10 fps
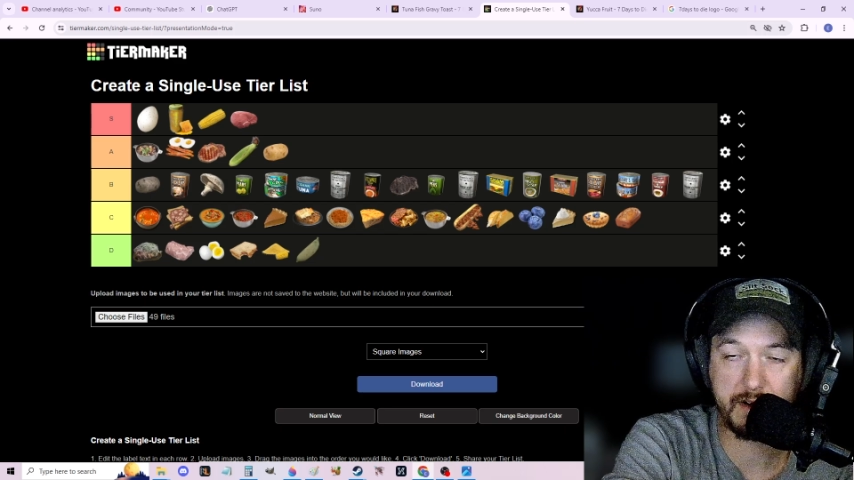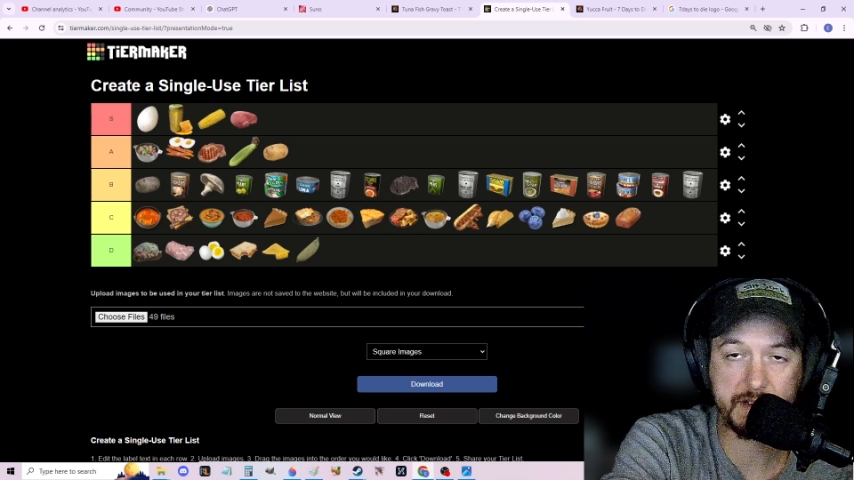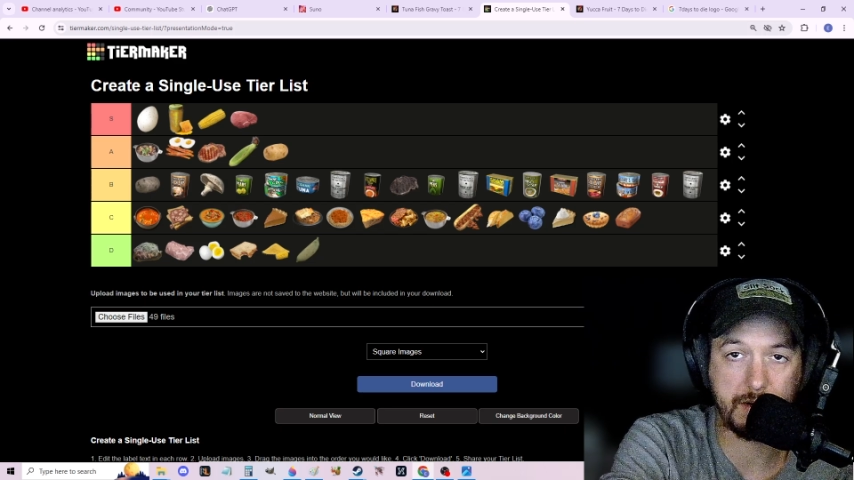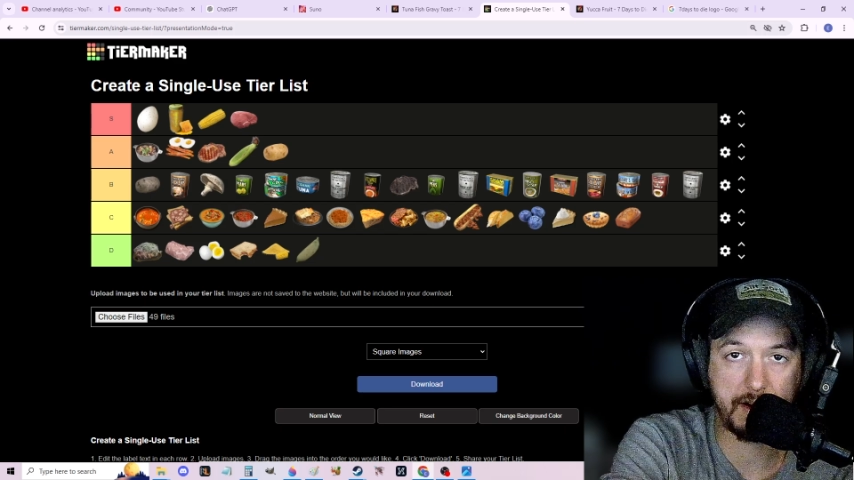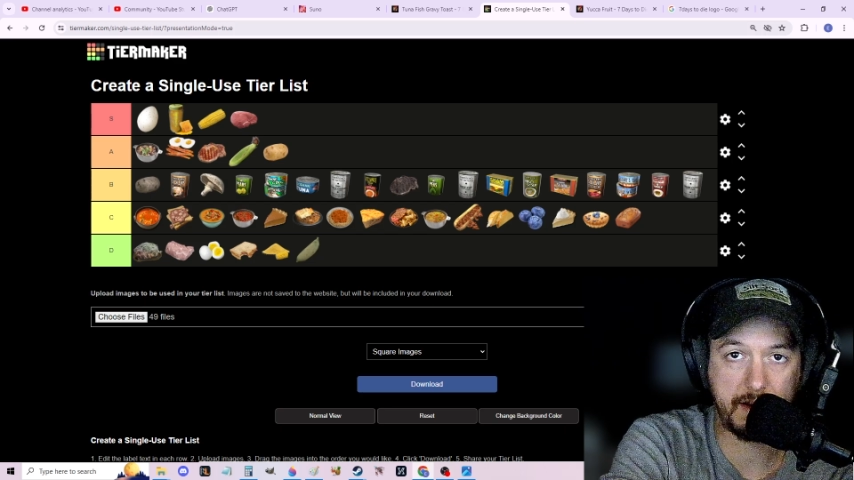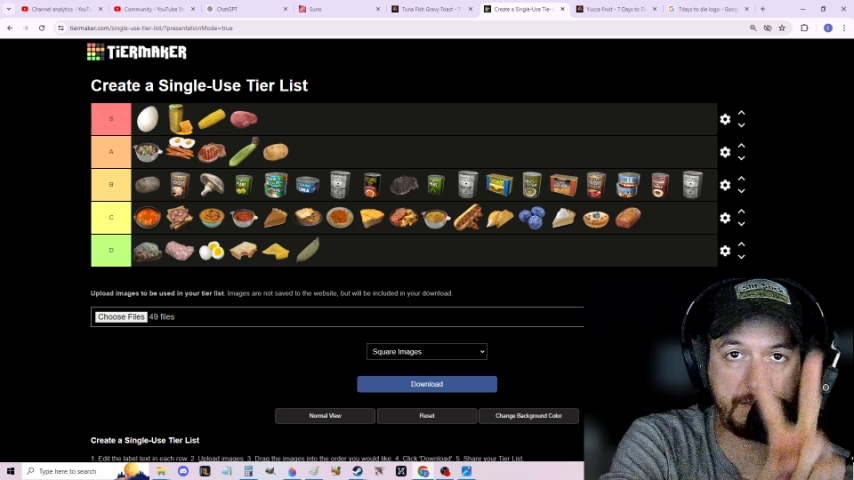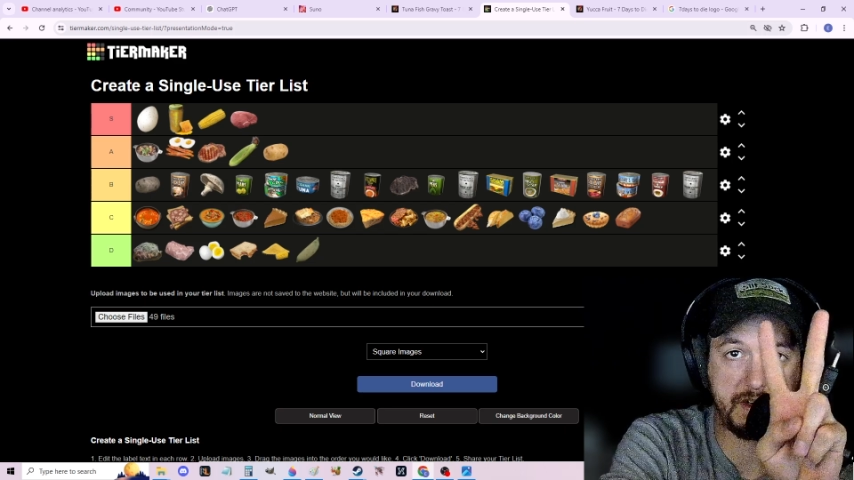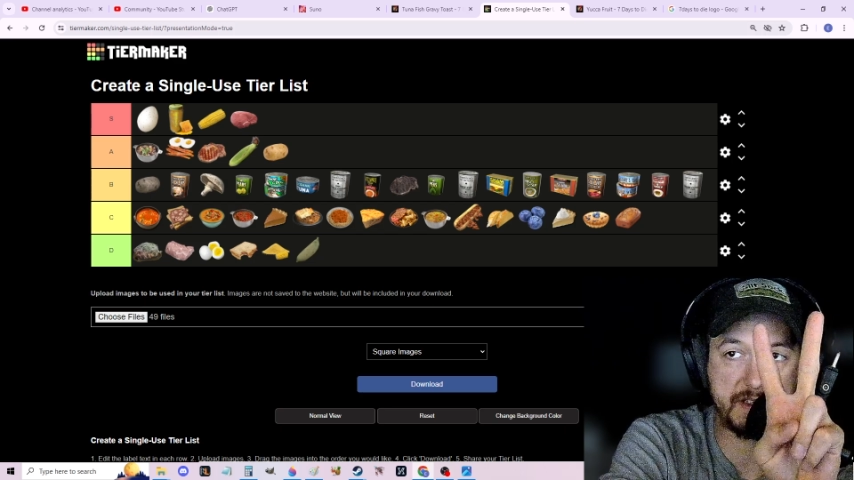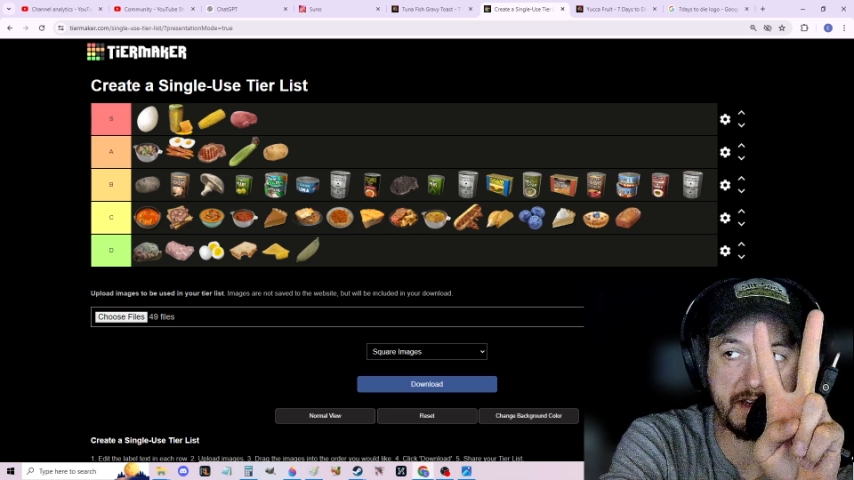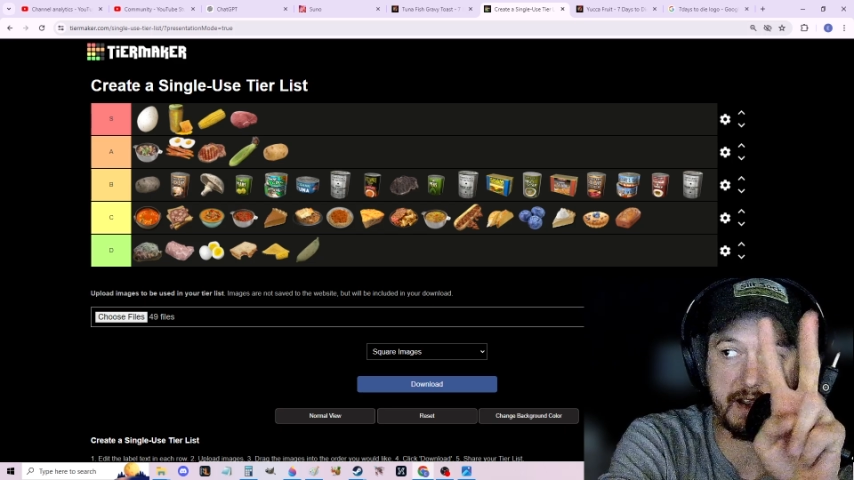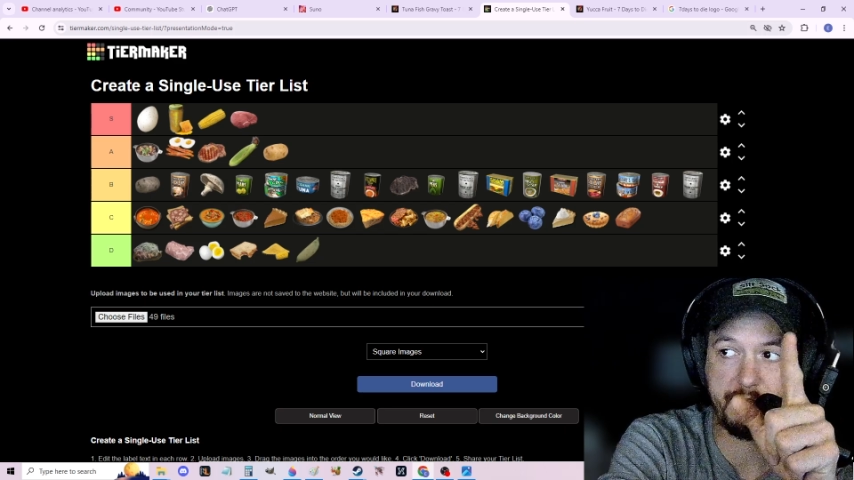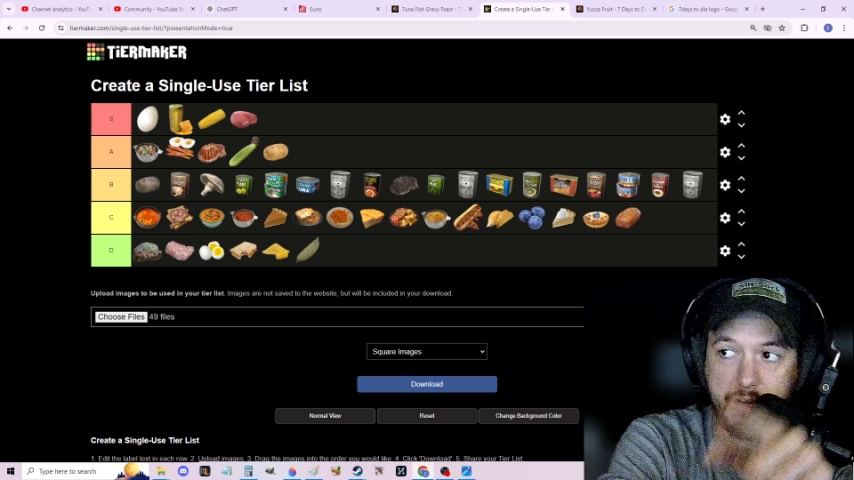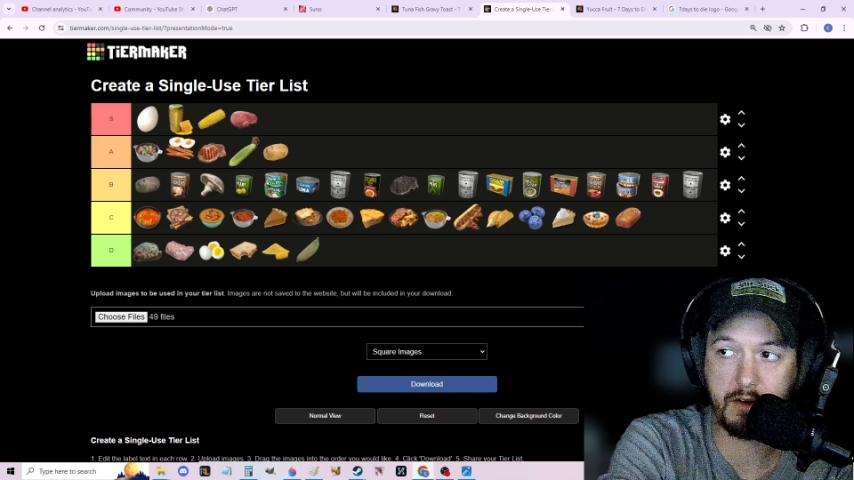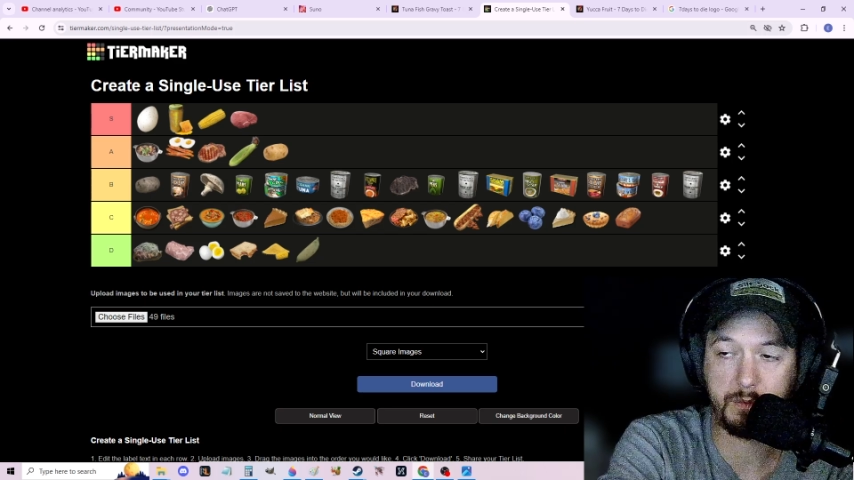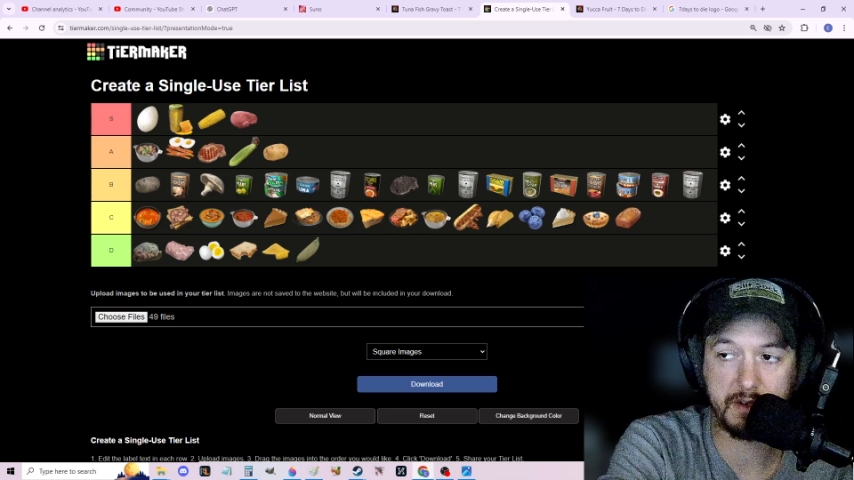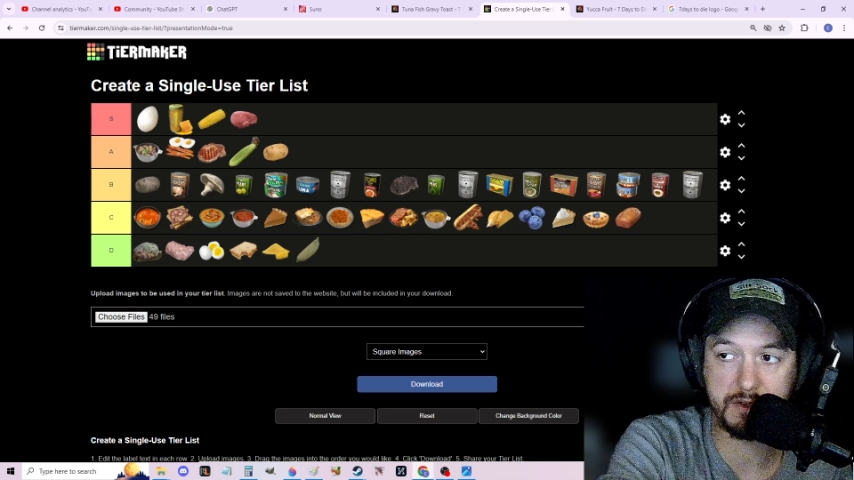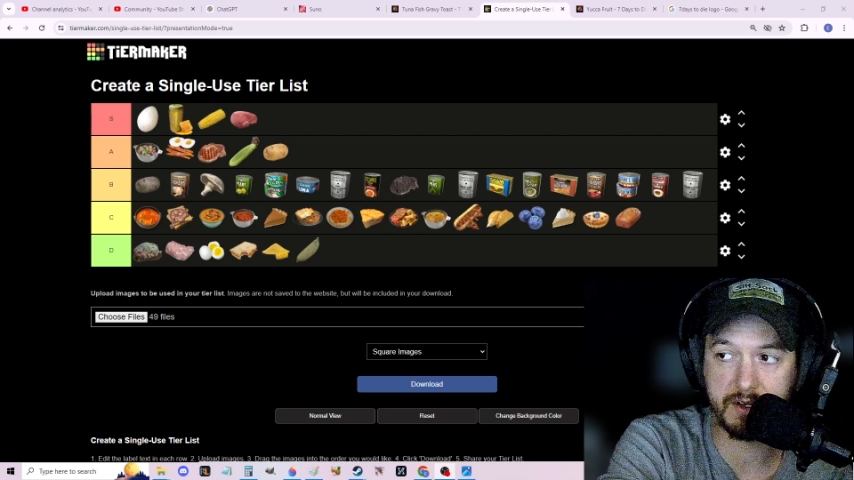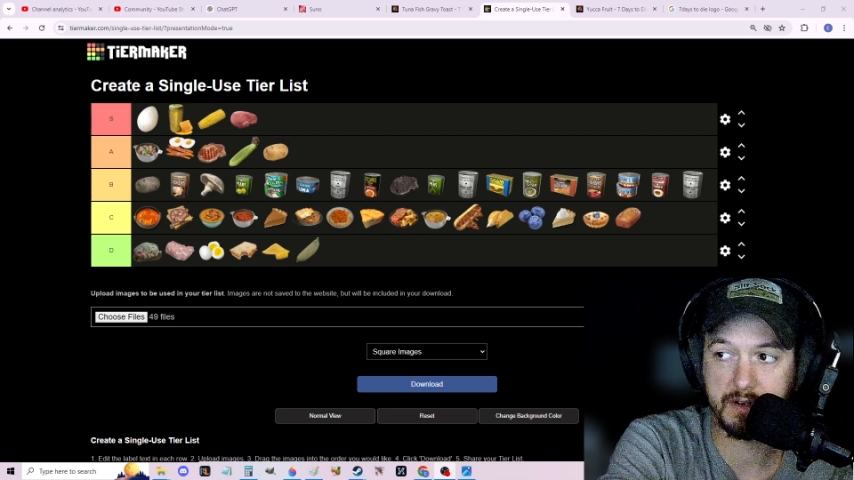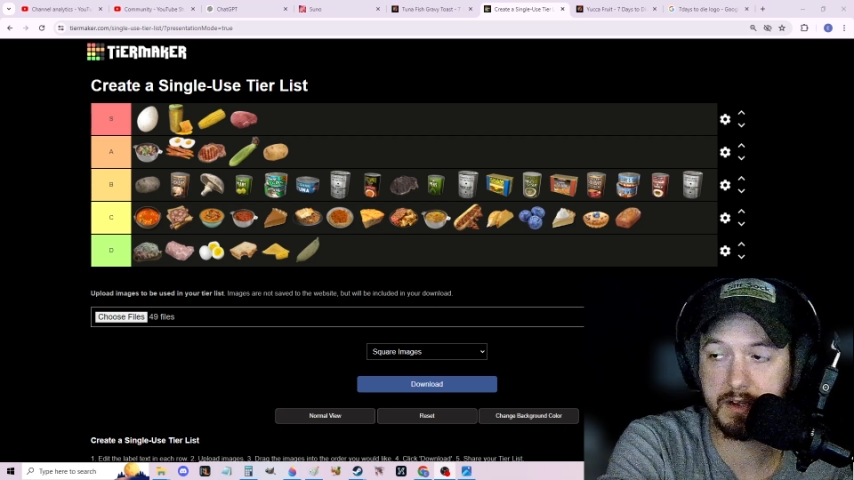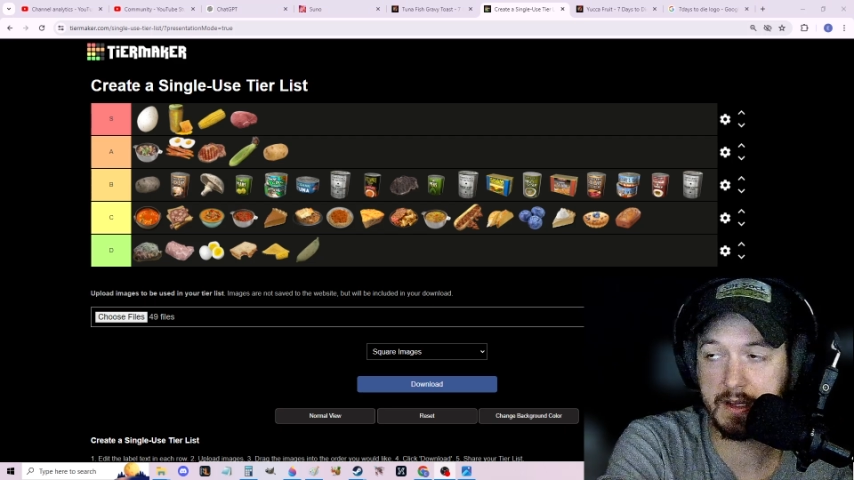So peace out, have fun, hope you enjoyed.